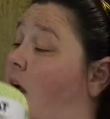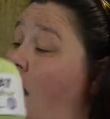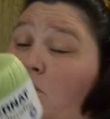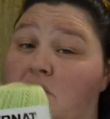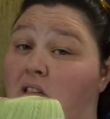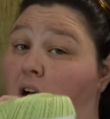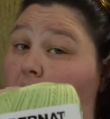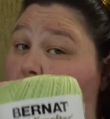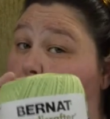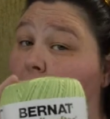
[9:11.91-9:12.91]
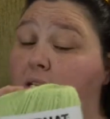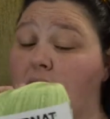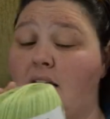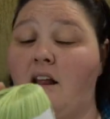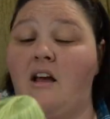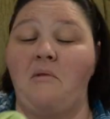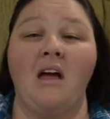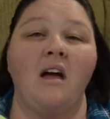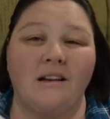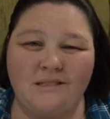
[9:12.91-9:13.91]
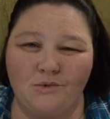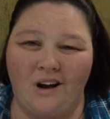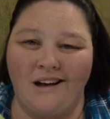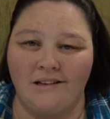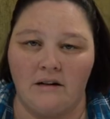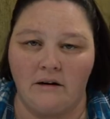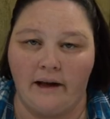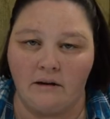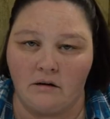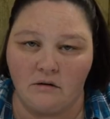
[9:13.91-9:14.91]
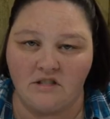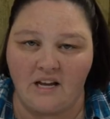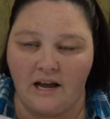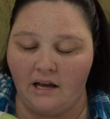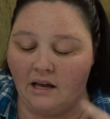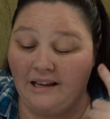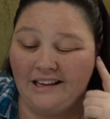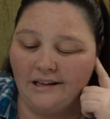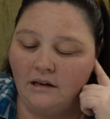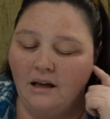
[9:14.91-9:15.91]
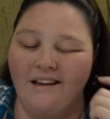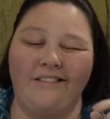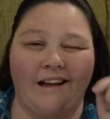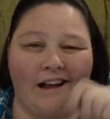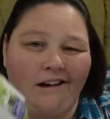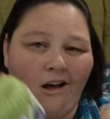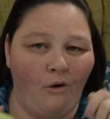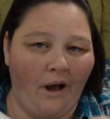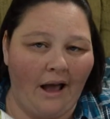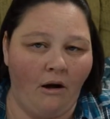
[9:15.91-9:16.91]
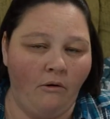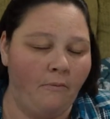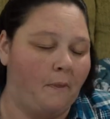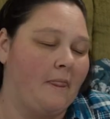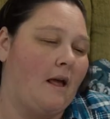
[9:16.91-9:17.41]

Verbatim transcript: I was not going to pass that up because I'm trying to learn how to crochet again. Like, I know how.